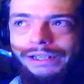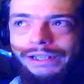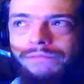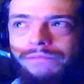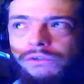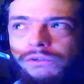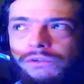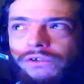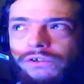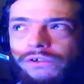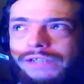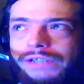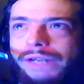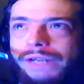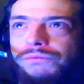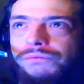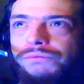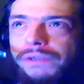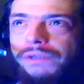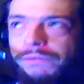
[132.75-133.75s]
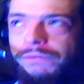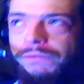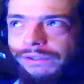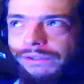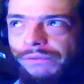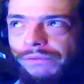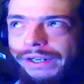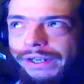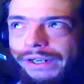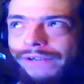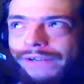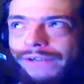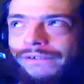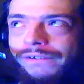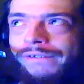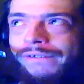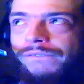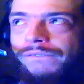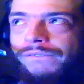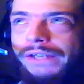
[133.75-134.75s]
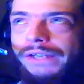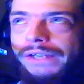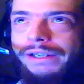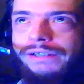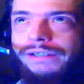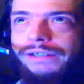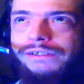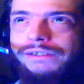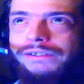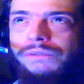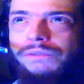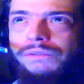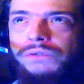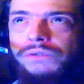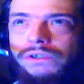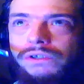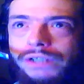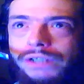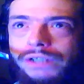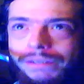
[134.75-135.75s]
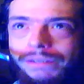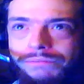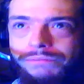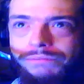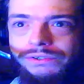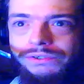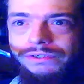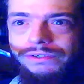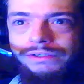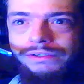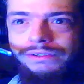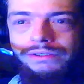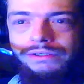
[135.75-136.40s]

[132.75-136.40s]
Even those that have reviewed the video, that have used a few clips,